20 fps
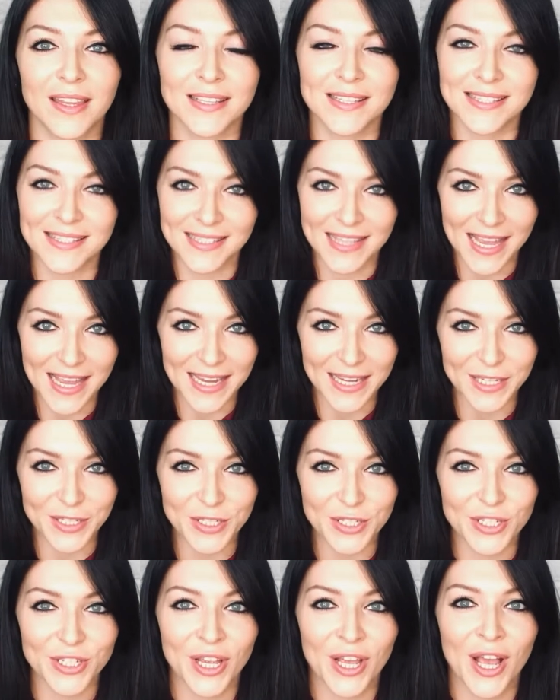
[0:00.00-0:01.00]
the
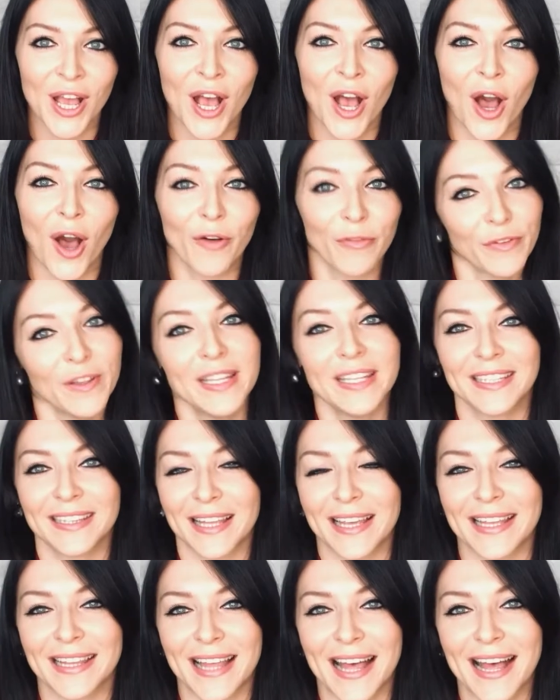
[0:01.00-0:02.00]
stage of feeling
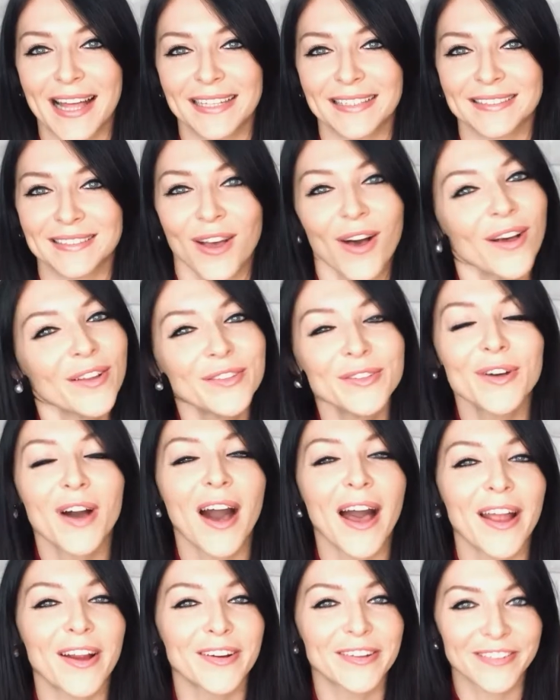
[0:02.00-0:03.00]
like that onto
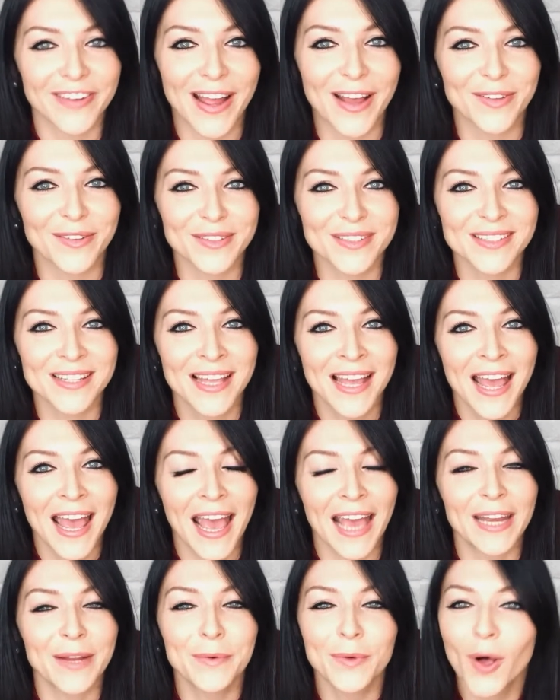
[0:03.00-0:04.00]
higher grounds.
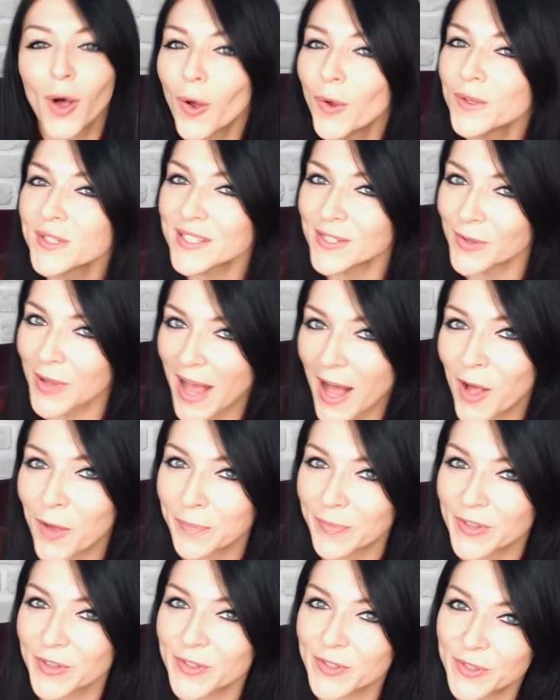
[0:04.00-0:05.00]
And it will also
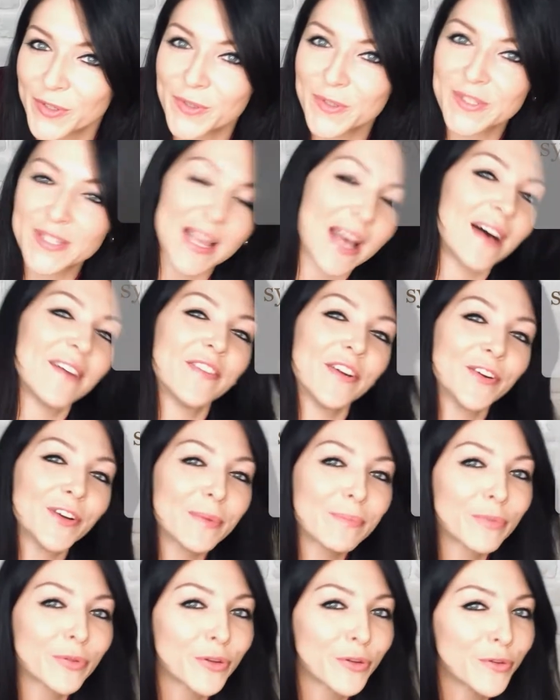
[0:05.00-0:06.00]
help you use a
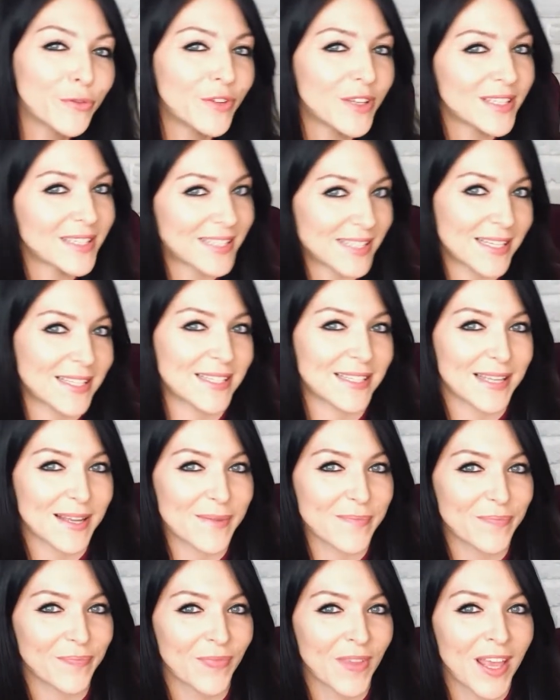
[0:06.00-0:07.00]
very proven
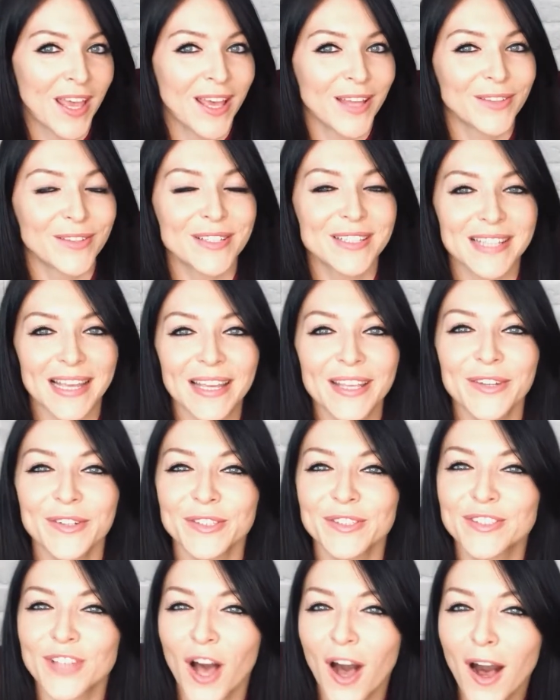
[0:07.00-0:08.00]
system to set
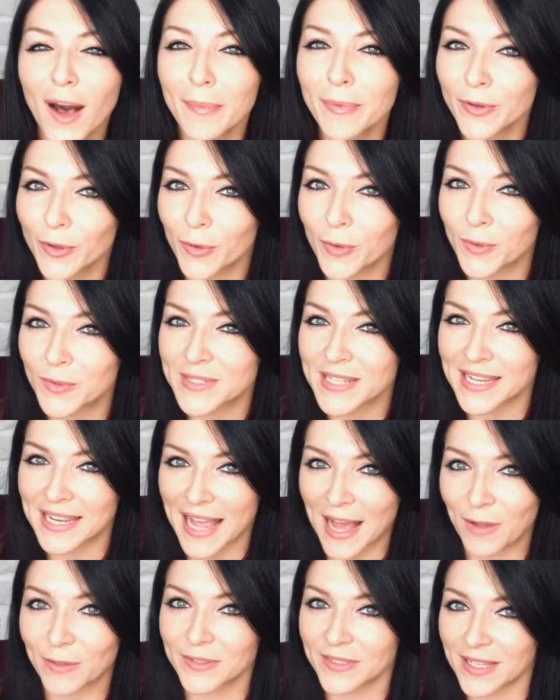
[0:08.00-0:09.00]
your top goals
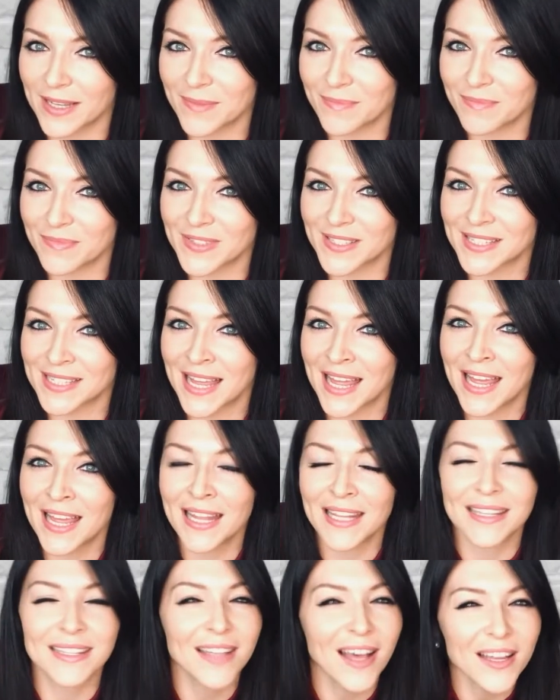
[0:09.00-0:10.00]
and outcomes,
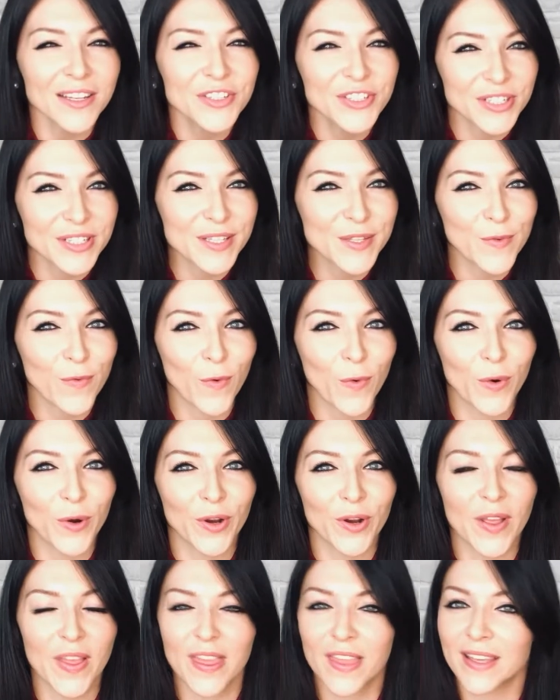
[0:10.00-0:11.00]
not just
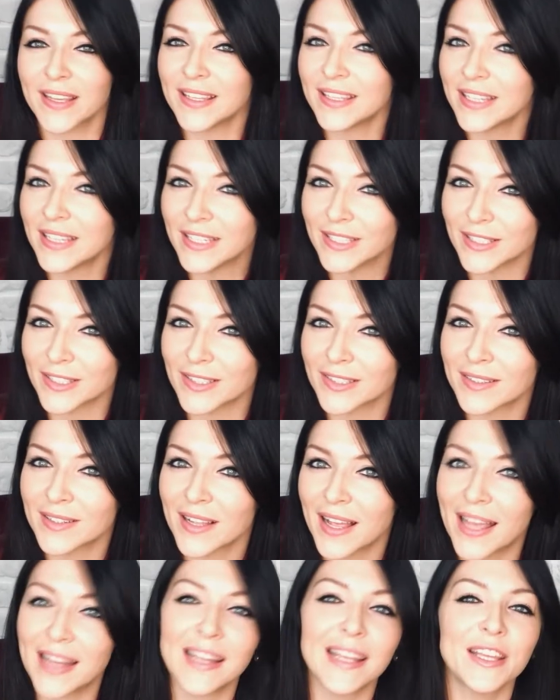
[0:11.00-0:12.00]
for the year
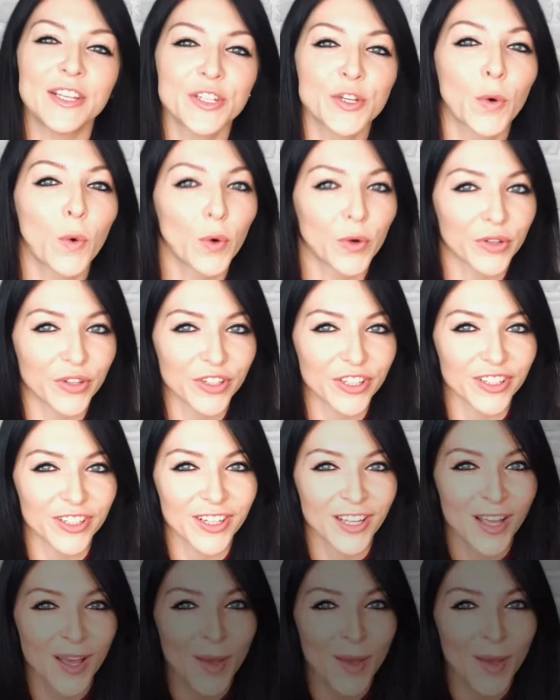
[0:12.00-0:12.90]
and each quarter,